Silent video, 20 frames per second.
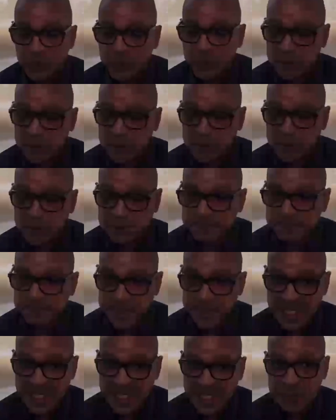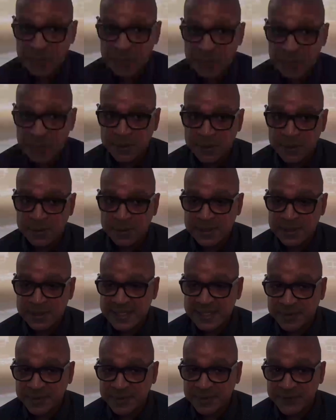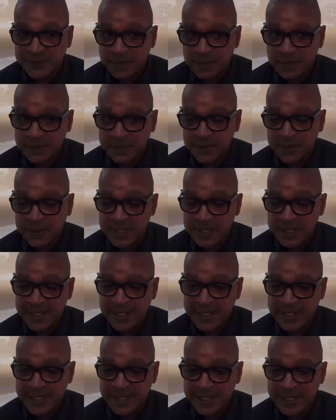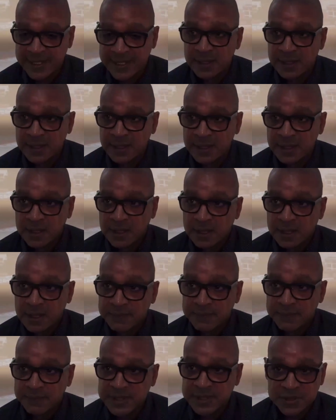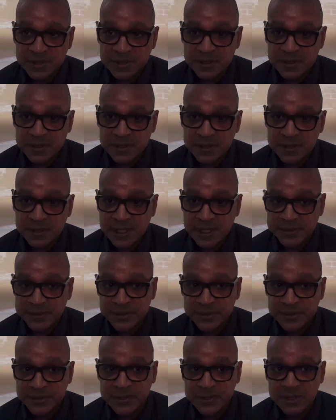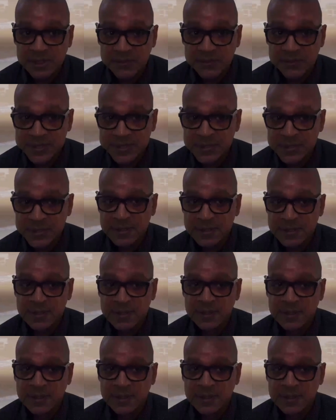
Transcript: will power DApp developers and potential layer 2 integrations,